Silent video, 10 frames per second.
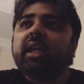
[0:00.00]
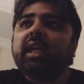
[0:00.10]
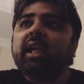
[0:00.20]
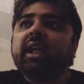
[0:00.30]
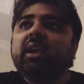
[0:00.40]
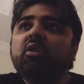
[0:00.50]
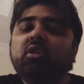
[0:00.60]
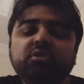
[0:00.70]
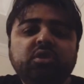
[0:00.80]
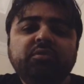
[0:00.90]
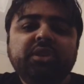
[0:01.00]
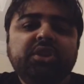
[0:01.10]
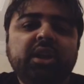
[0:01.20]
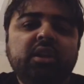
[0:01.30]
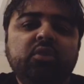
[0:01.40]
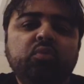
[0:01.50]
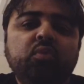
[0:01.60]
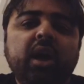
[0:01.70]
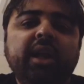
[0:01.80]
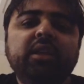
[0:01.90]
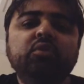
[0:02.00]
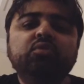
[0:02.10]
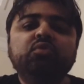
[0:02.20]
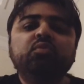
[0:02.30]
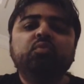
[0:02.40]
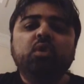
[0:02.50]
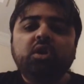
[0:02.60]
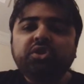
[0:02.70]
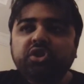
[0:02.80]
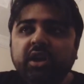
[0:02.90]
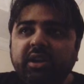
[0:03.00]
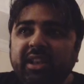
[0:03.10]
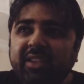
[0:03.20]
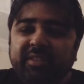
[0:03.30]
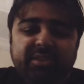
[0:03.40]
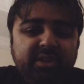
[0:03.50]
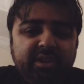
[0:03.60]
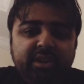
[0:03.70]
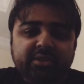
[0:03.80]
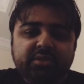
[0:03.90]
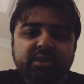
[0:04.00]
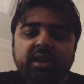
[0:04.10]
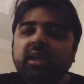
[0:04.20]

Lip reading: and on Saudi Channel 2 I used to watch a TV series